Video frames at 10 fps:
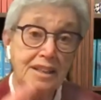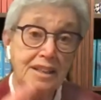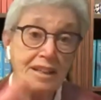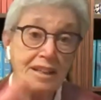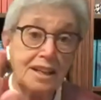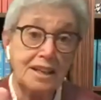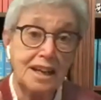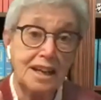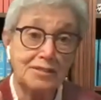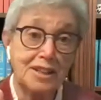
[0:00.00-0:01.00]
And
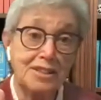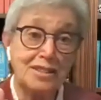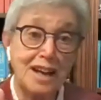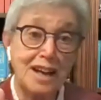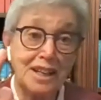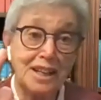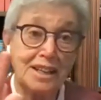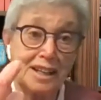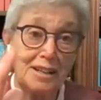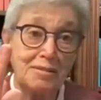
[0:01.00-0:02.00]
he, after
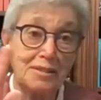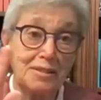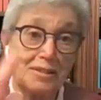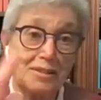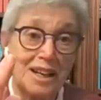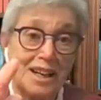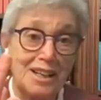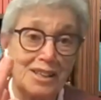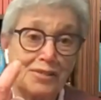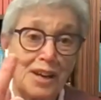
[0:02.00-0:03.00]
davening, he,
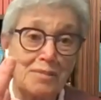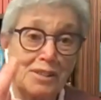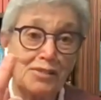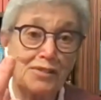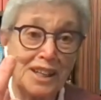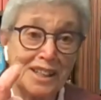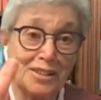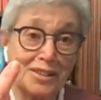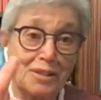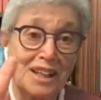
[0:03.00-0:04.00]
his famous
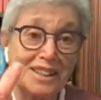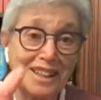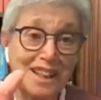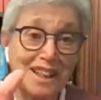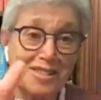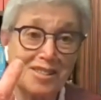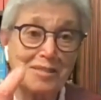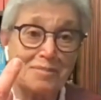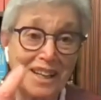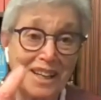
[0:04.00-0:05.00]
finger went like
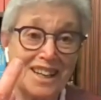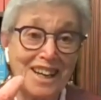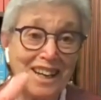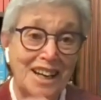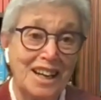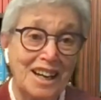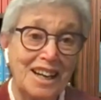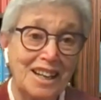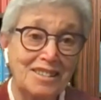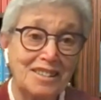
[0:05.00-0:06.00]
this to me
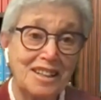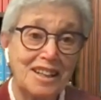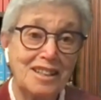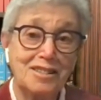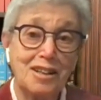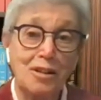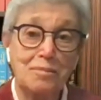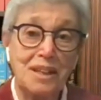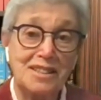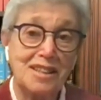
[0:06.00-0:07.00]
and he
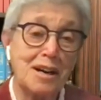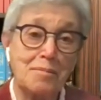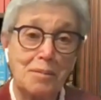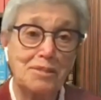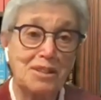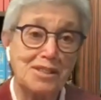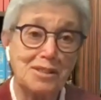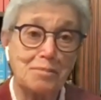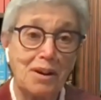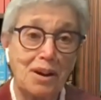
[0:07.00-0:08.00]
told me to come
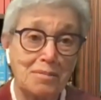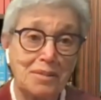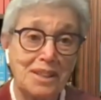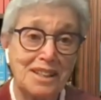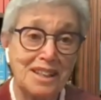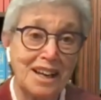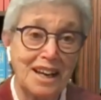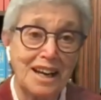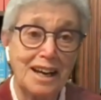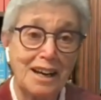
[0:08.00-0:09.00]
up to his apartment
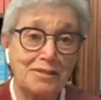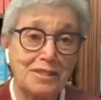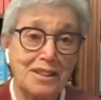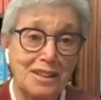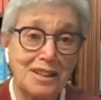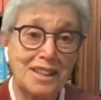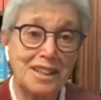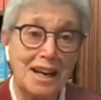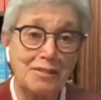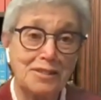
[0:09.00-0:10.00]

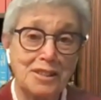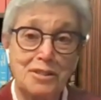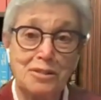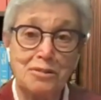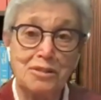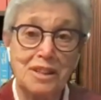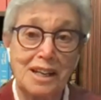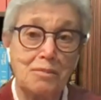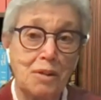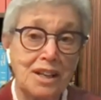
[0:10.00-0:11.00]
after in the
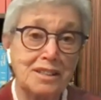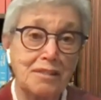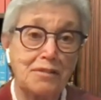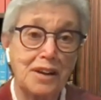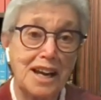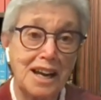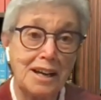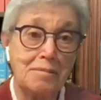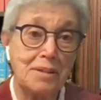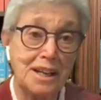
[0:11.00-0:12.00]
afternoon. He wanted
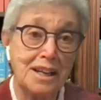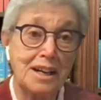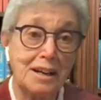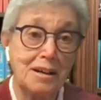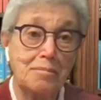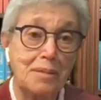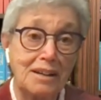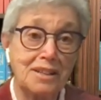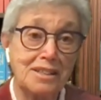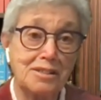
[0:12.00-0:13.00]
to hear me
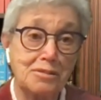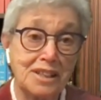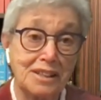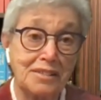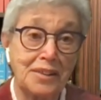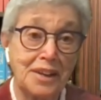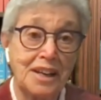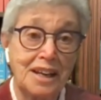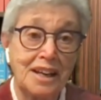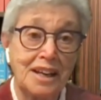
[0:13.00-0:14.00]
about Israel.